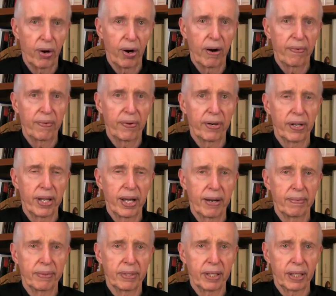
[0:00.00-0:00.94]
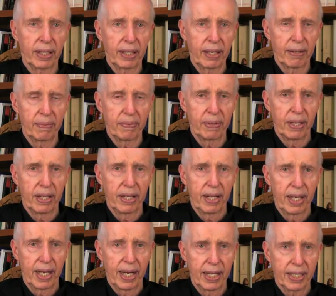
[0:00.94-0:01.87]
offered them to him
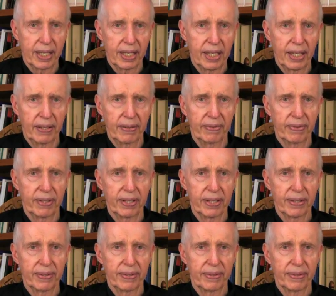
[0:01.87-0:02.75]
as a gift.